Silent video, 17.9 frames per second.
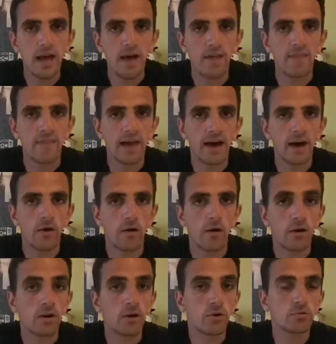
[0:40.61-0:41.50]
Now,
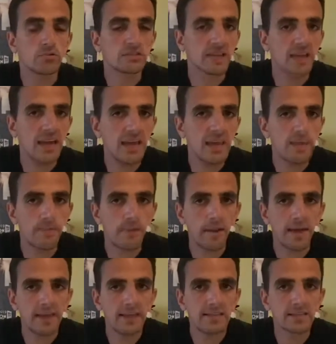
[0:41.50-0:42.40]
of course, the heat
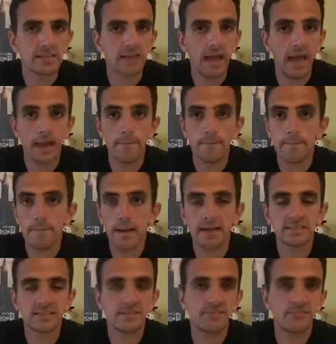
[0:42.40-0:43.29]
plays a
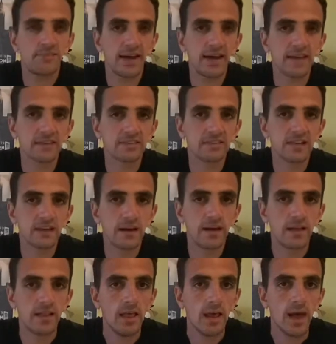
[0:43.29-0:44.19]
massive factor